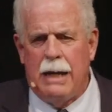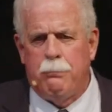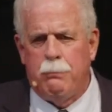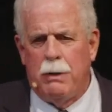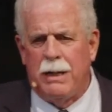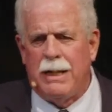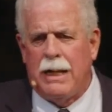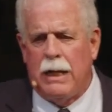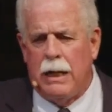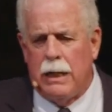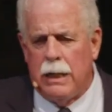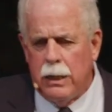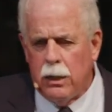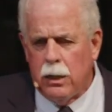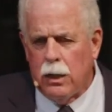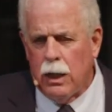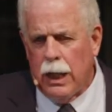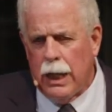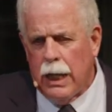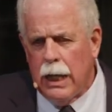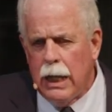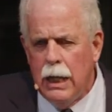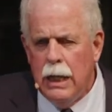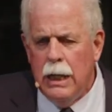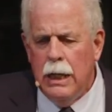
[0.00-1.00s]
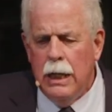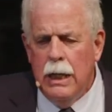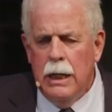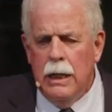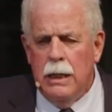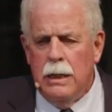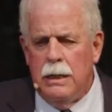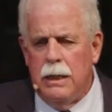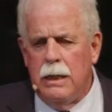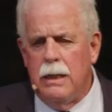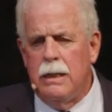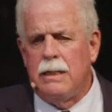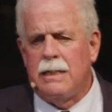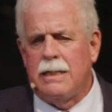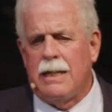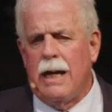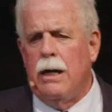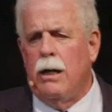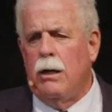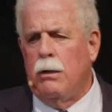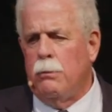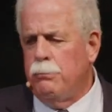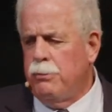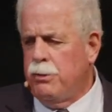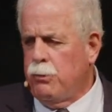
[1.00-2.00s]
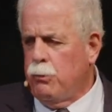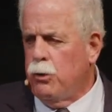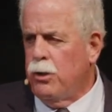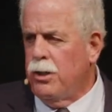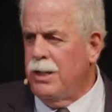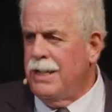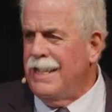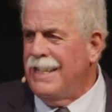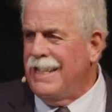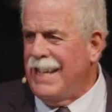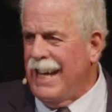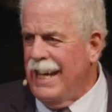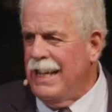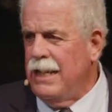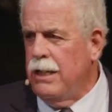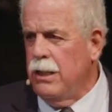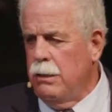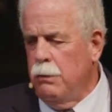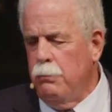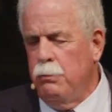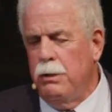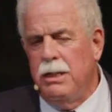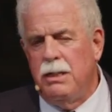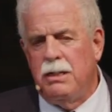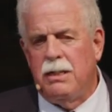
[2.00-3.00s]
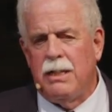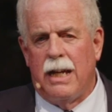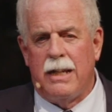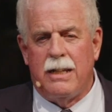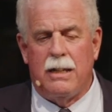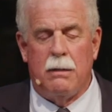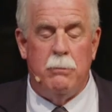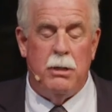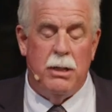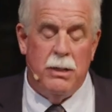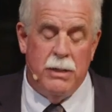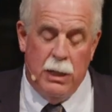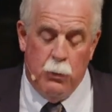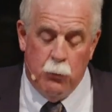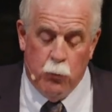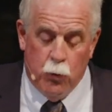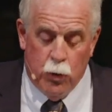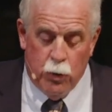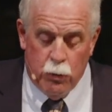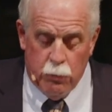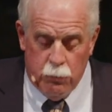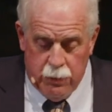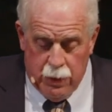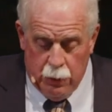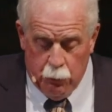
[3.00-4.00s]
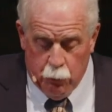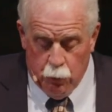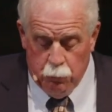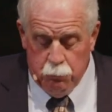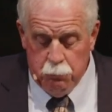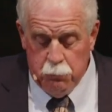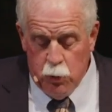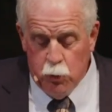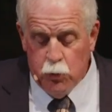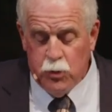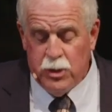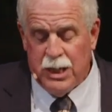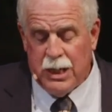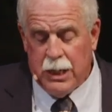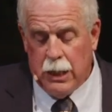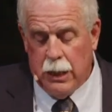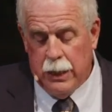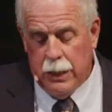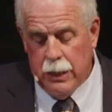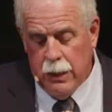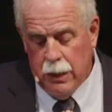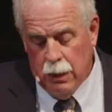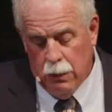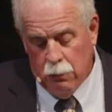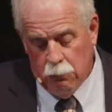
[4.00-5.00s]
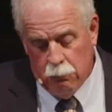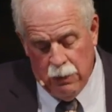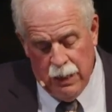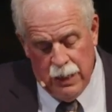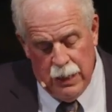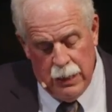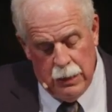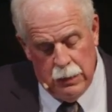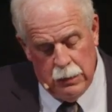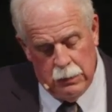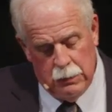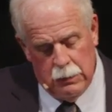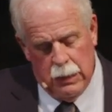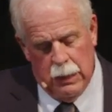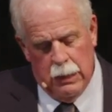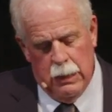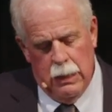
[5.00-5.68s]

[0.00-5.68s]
But clearly, these psalms were intended to be set to me, they were, they were musically arranged.